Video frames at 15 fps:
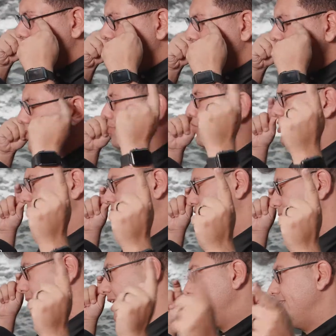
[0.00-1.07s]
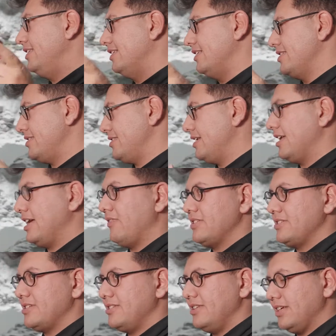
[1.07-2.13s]
there's a project from that years, and I
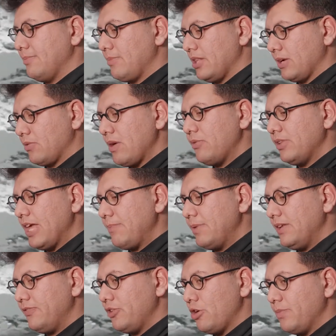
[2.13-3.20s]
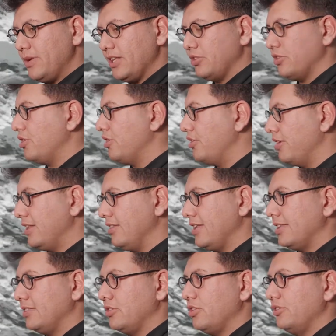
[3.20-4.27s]
was just thinking about like what will happen if you open a door and that